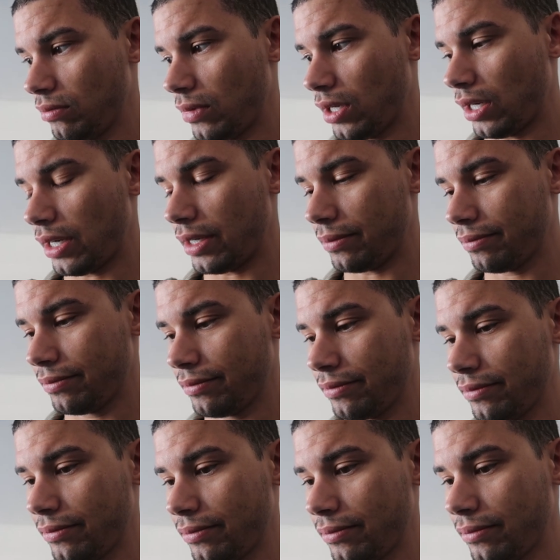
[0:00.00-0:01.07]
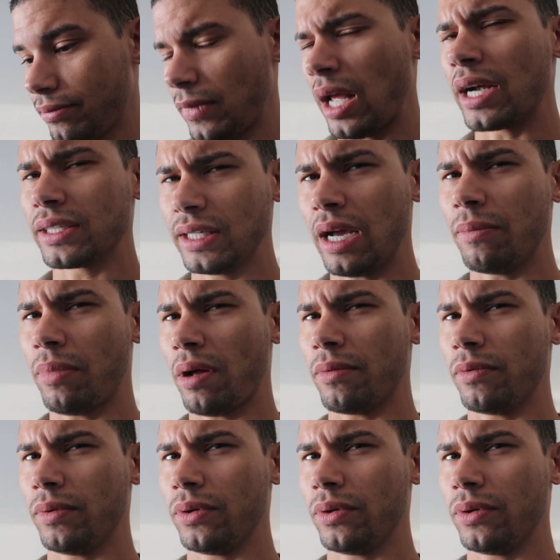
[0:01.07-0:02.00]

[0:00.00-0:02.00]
But actually, I probably